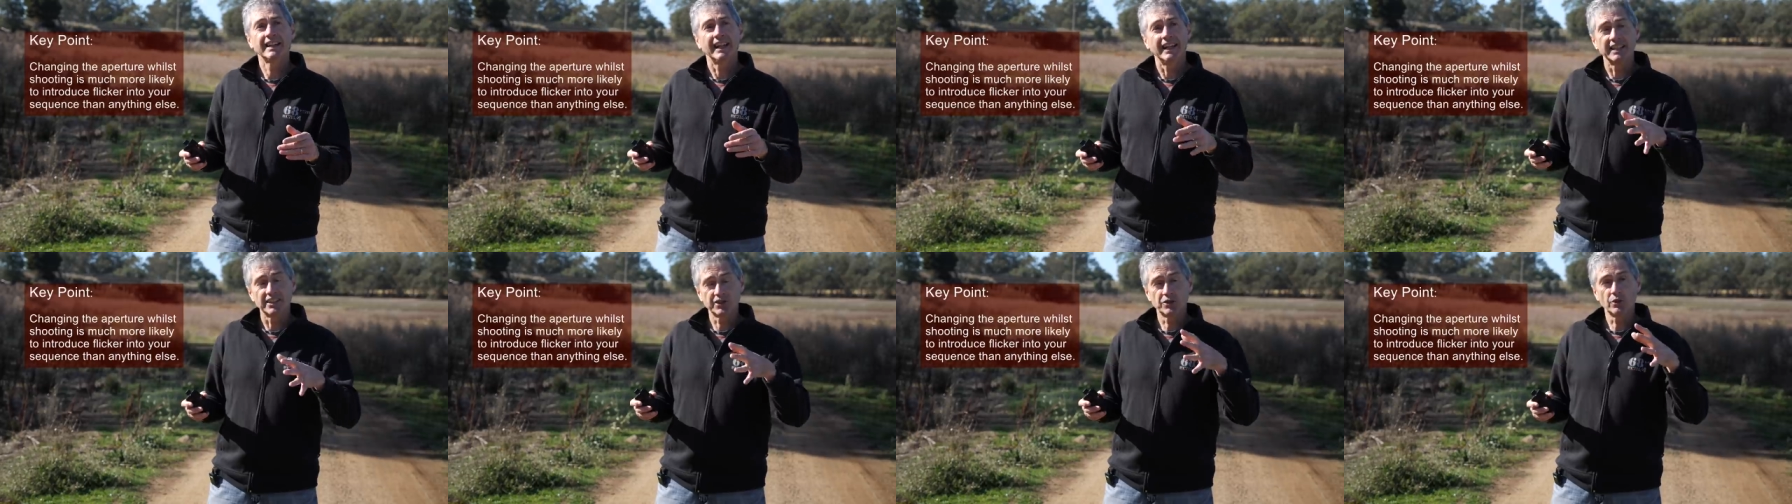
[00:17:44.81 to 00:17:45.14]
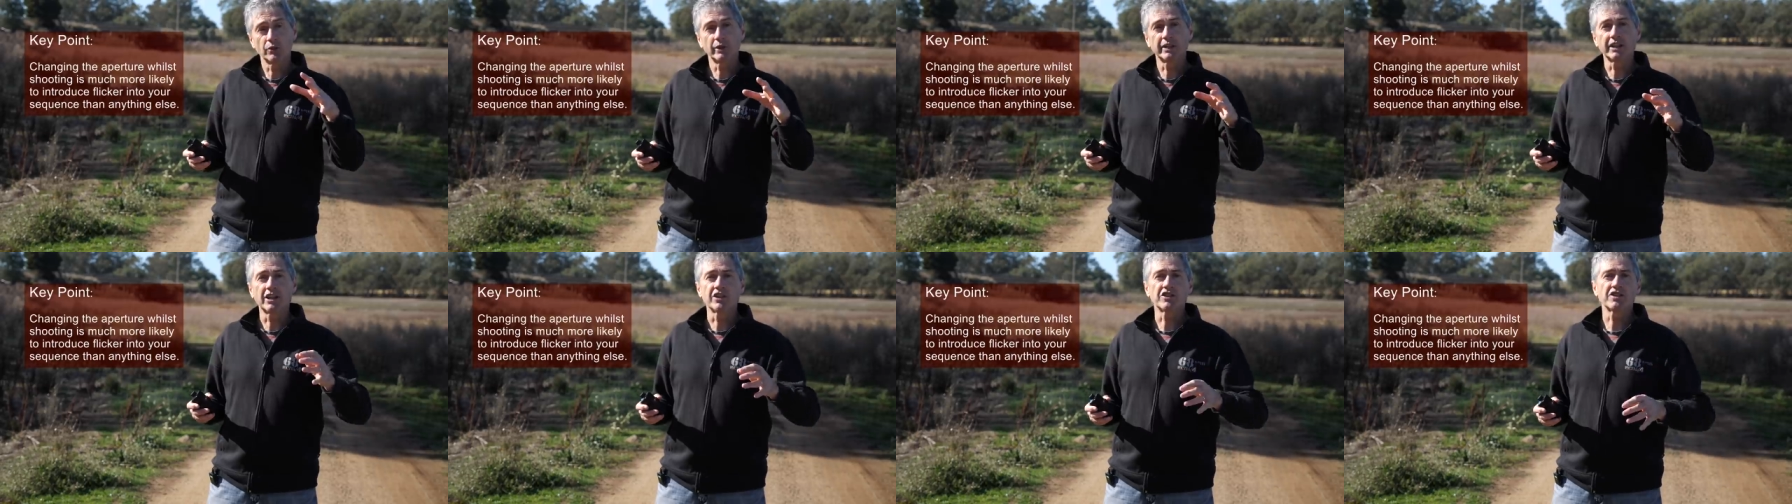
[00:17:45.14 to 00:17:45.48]
and
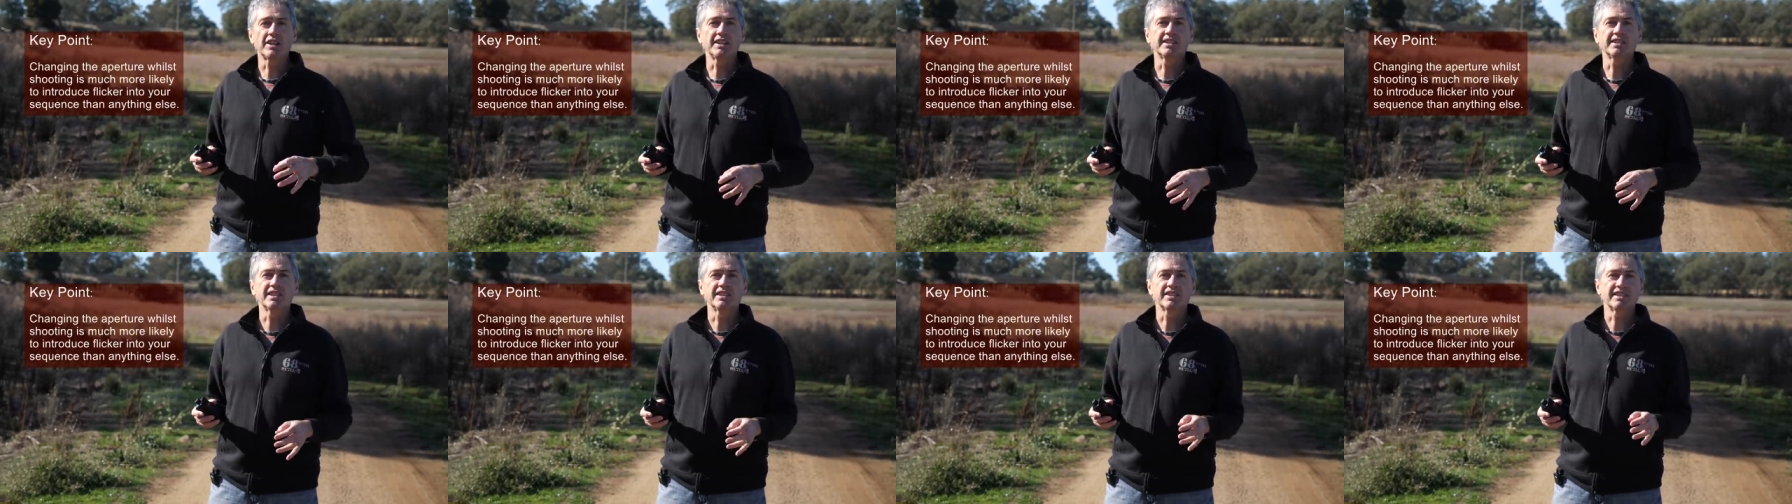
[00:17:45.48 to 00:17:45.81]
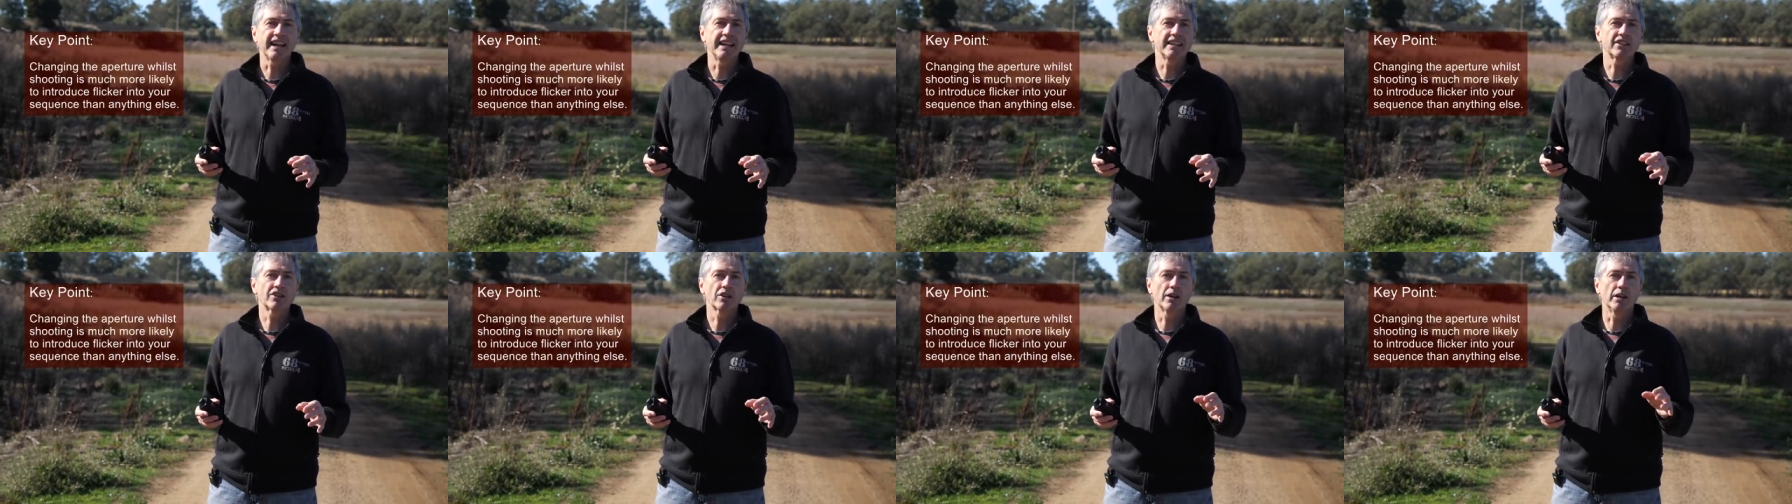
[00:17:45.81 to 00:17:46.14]
still get a decent
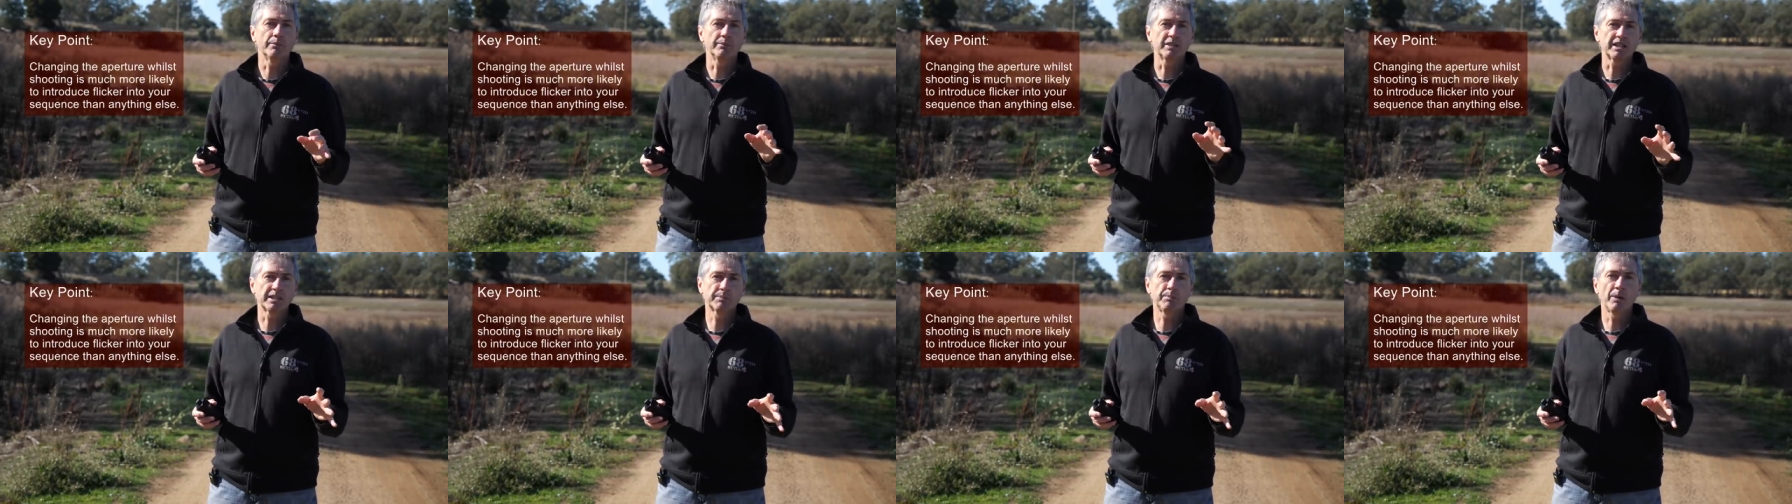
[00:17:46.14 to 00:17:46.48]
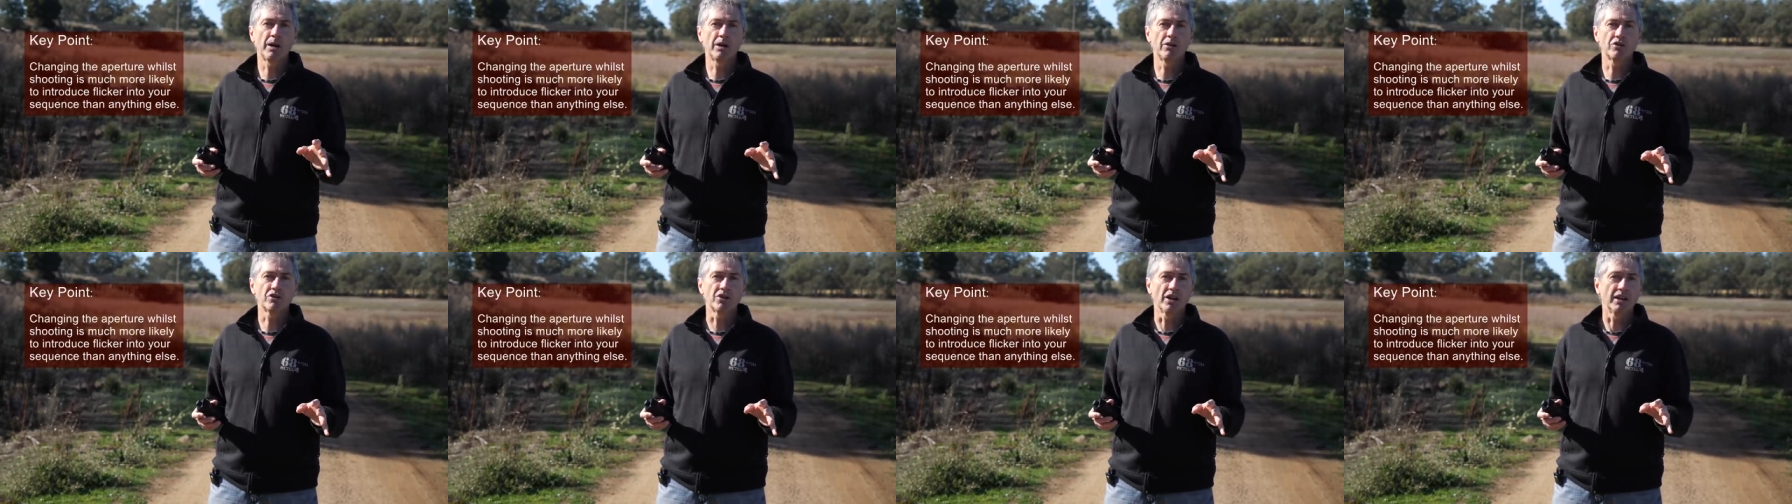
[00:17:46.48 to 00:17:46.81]
daytime
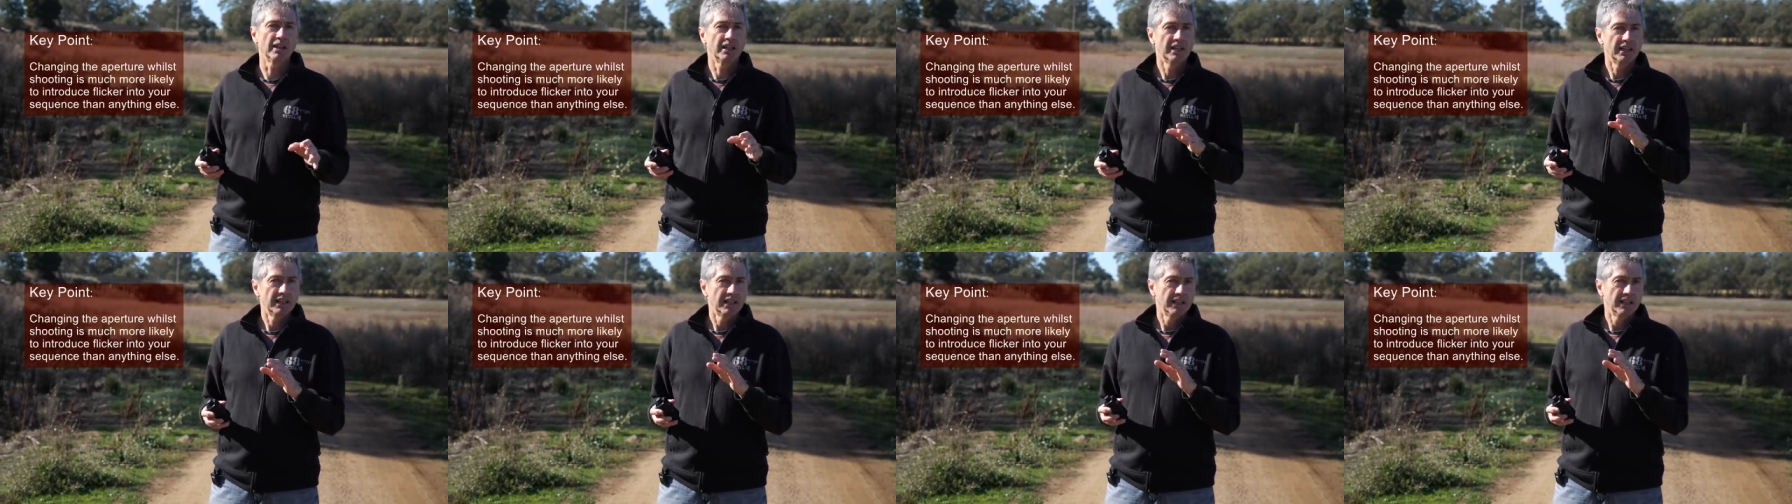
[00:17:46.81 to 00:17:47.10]
exposure.